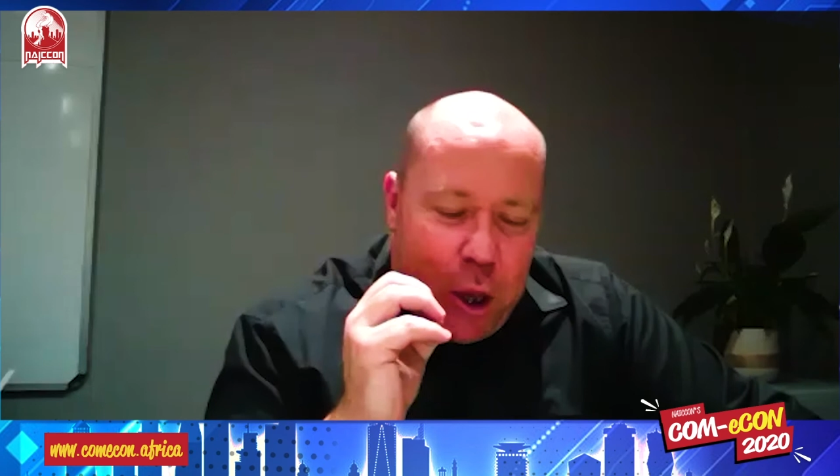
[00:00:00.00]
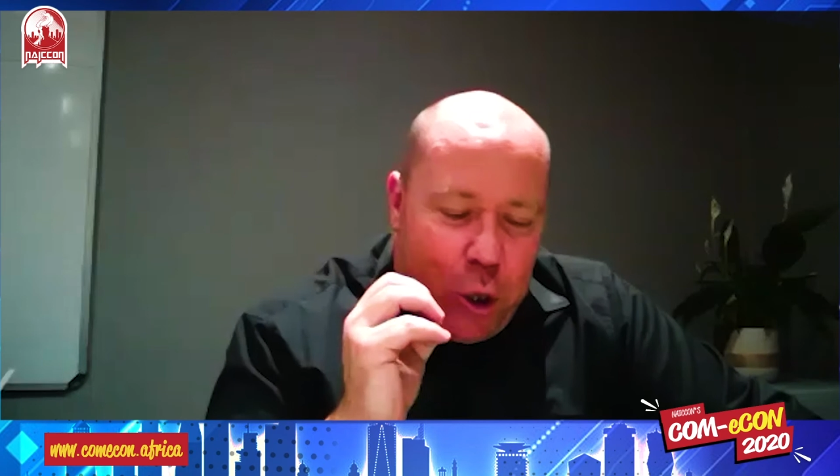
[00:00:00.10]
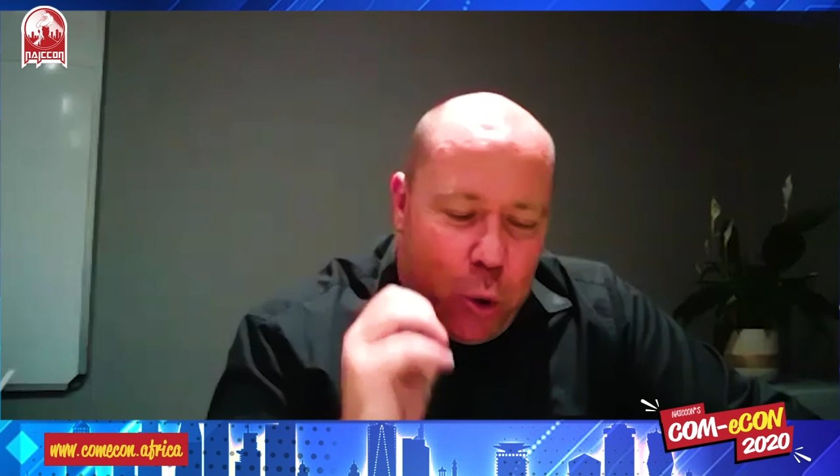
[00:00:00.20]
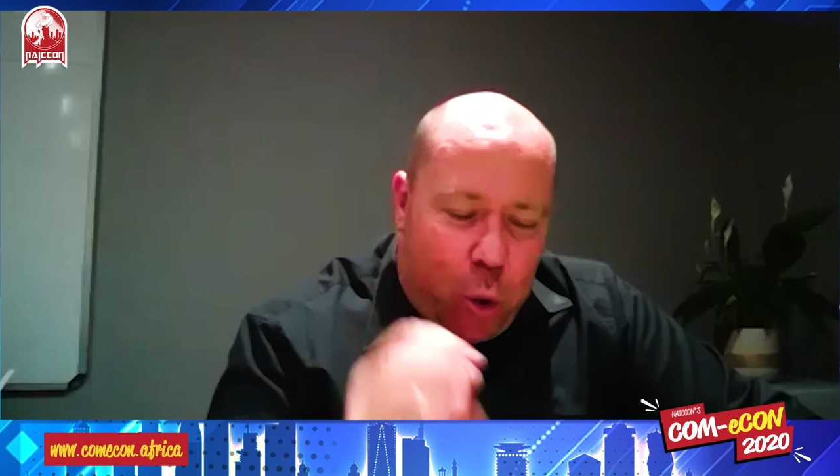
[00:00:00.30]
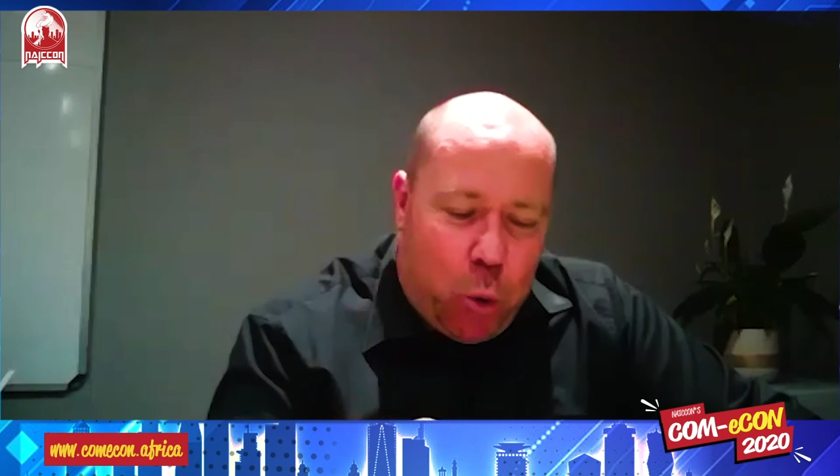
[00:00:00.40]

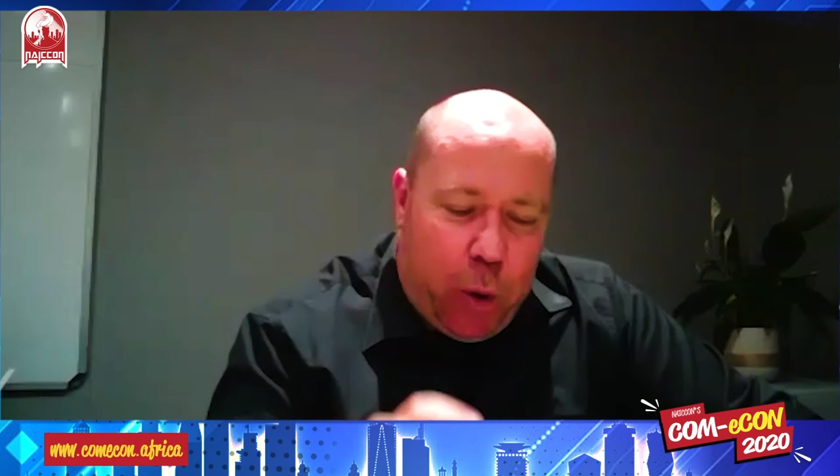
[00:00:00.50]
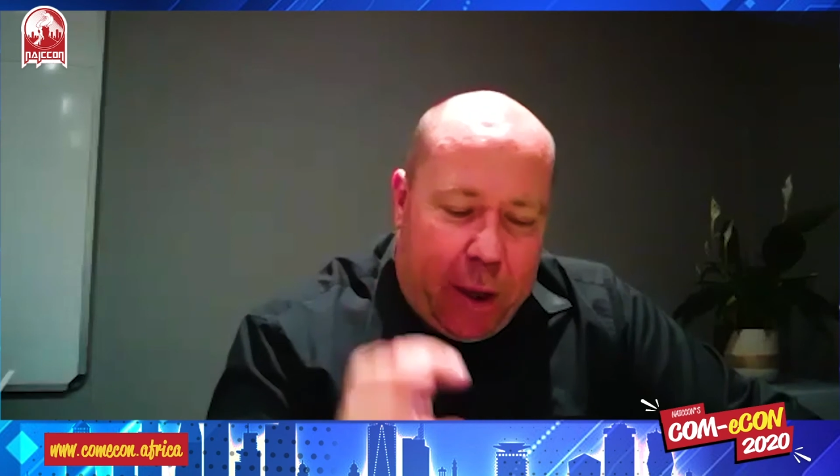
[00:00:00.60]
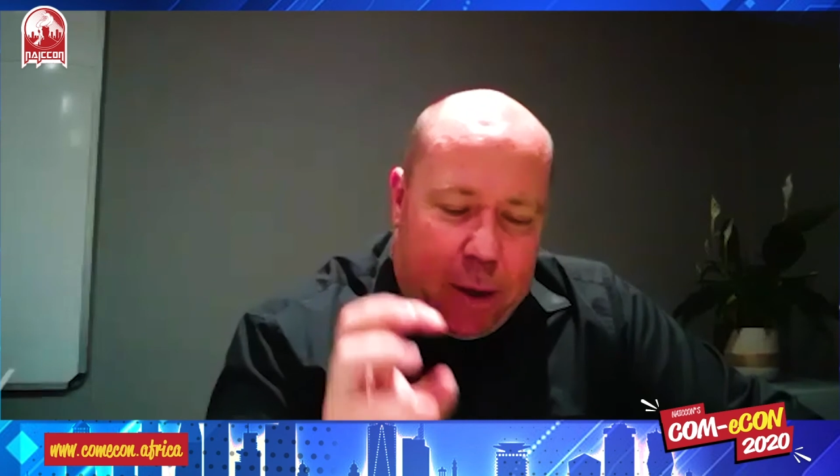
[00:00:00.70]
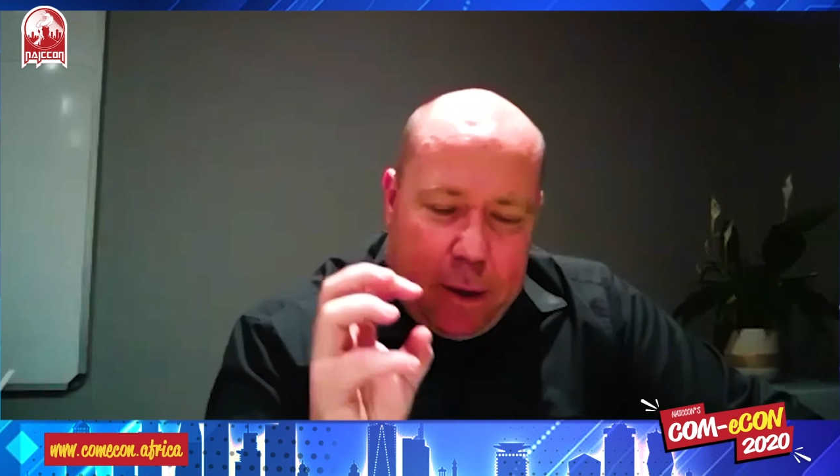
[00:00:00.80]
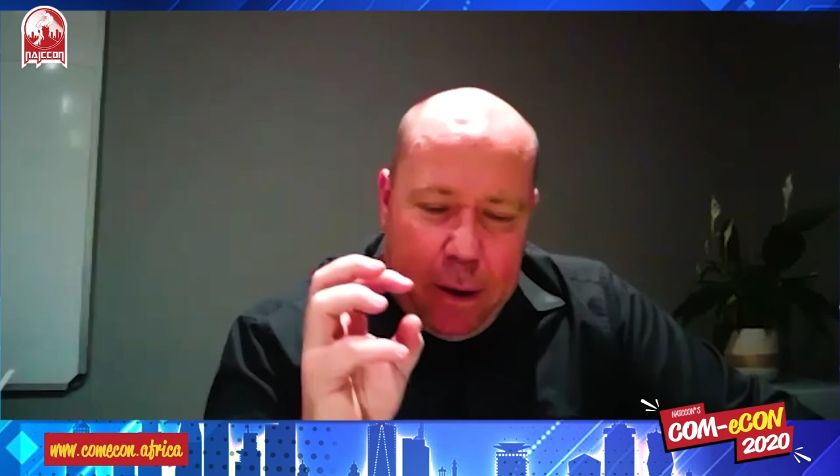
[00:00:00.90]
your
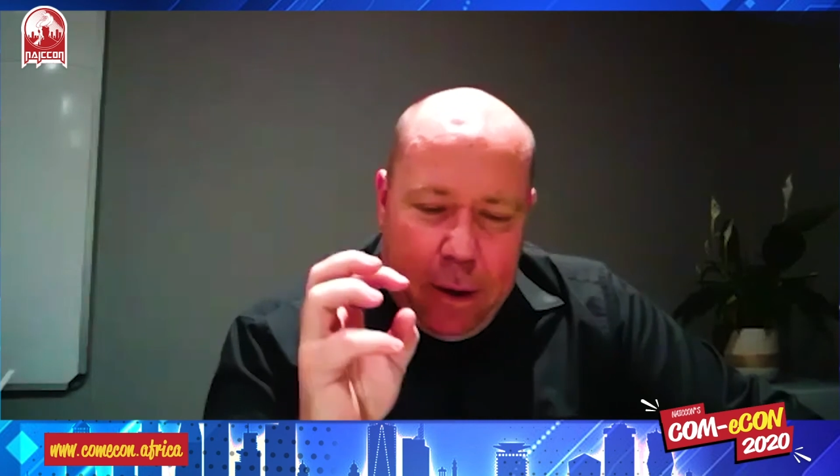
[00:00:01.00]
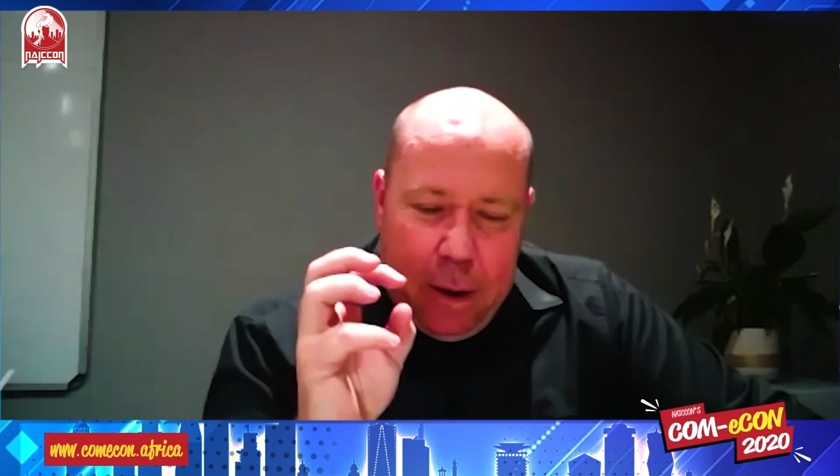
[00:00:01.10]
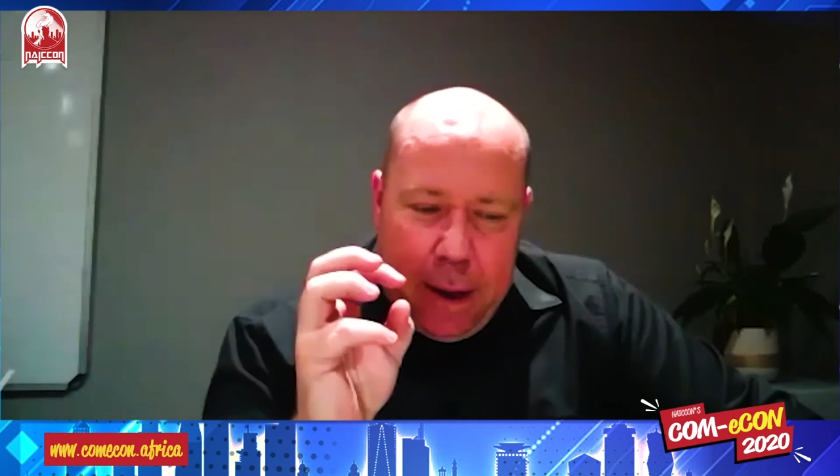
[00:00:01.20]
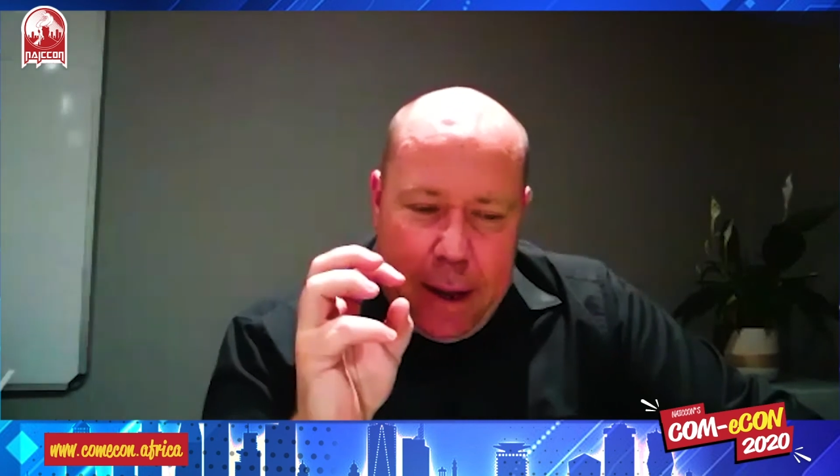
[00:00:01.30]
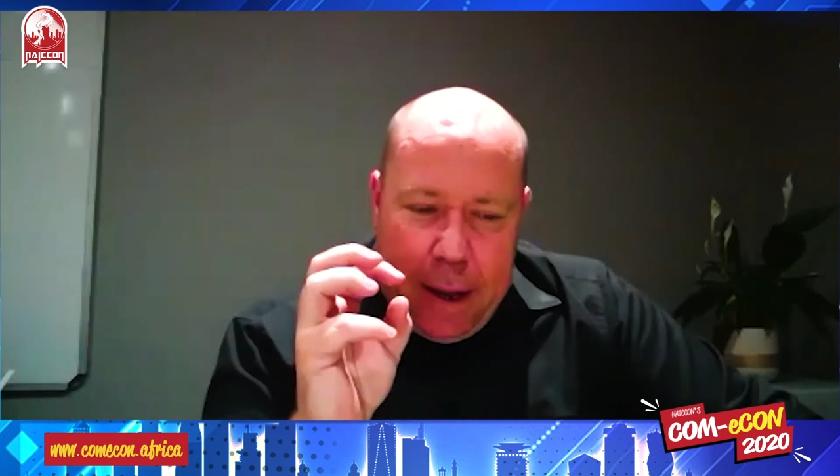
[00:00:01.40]
quick
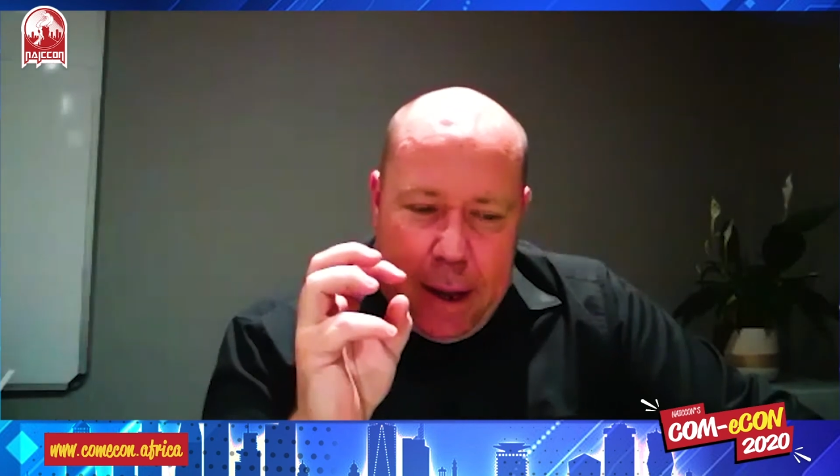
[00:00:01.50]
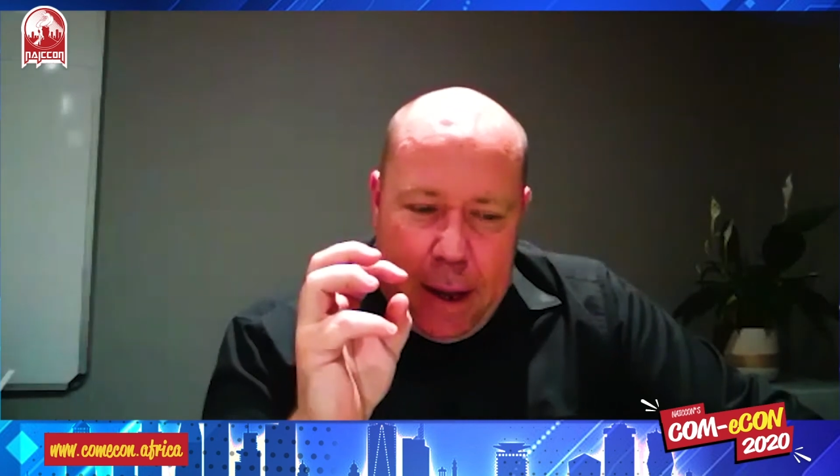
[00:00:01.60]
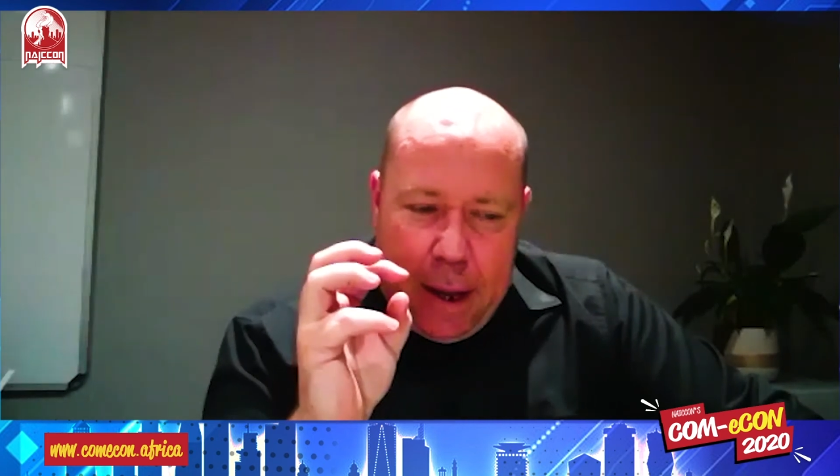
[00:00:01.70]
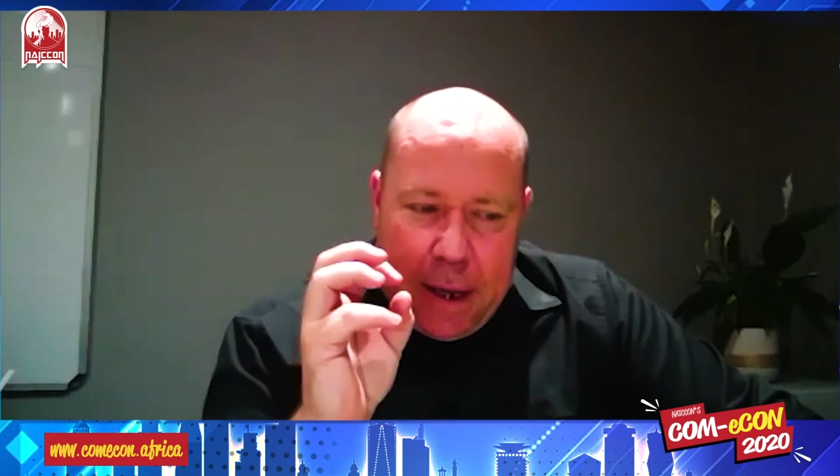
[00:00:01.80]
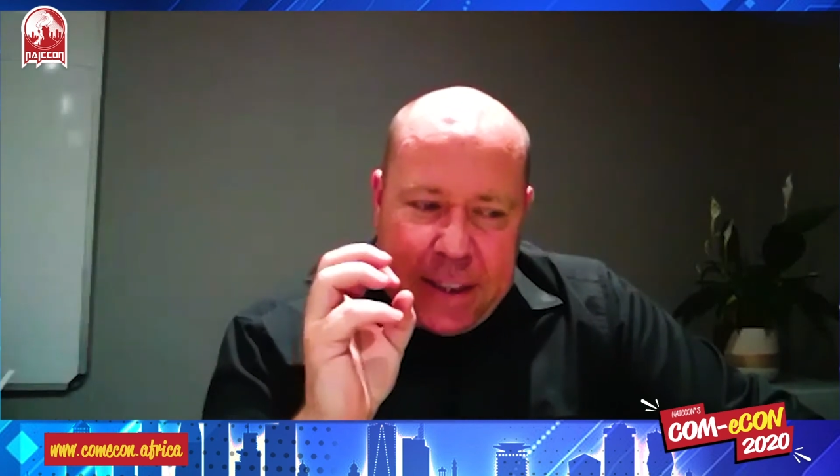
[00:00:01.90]

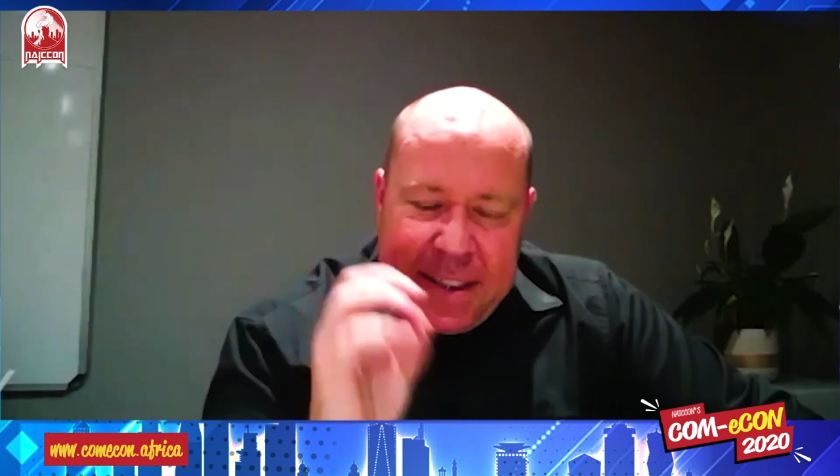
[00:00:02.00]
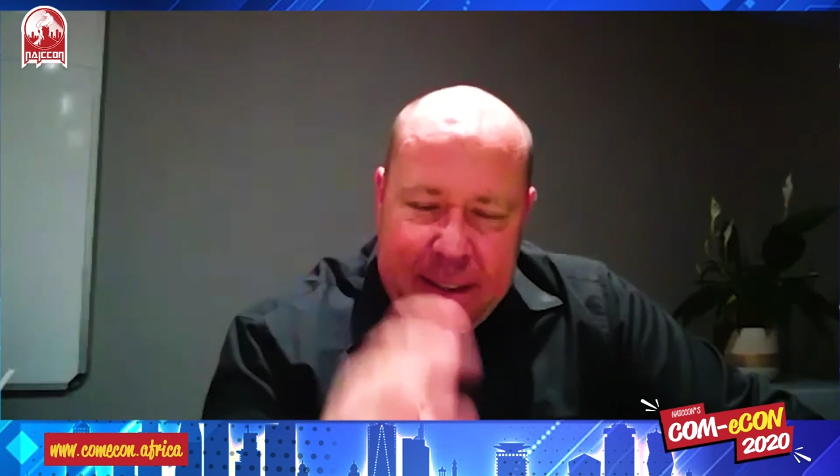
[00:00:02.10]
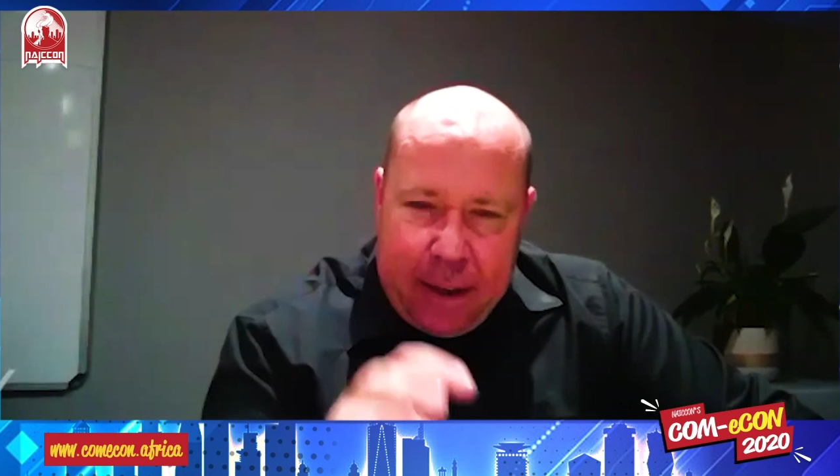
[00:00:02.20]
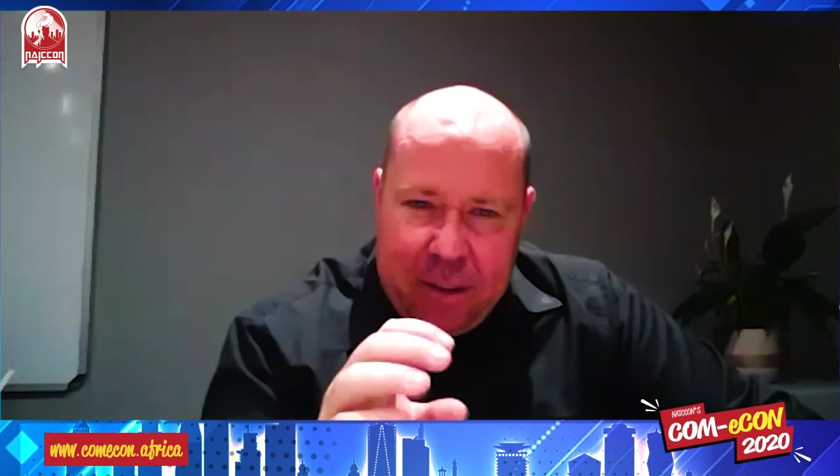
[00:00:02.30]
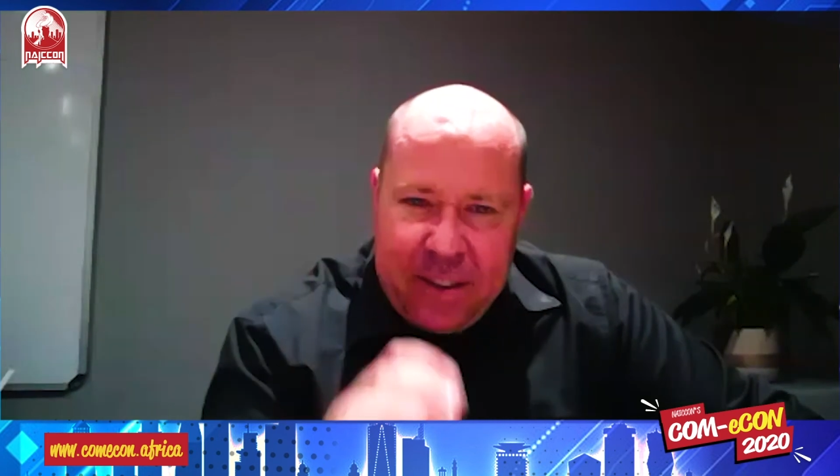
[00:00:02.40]

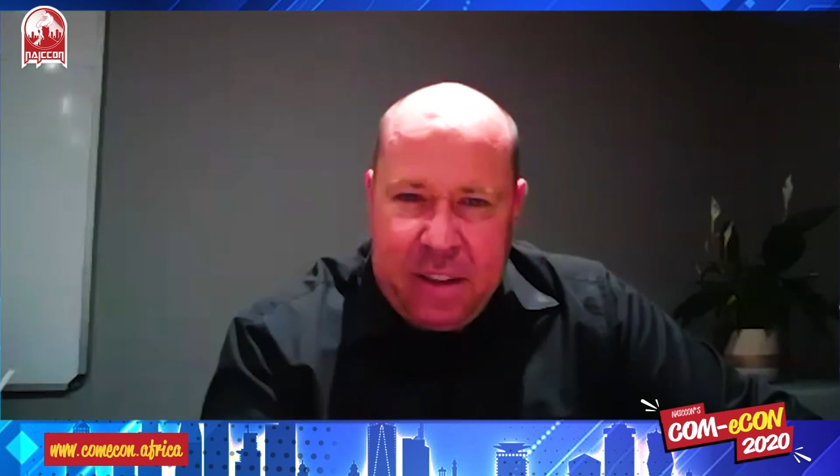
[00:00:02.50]
skills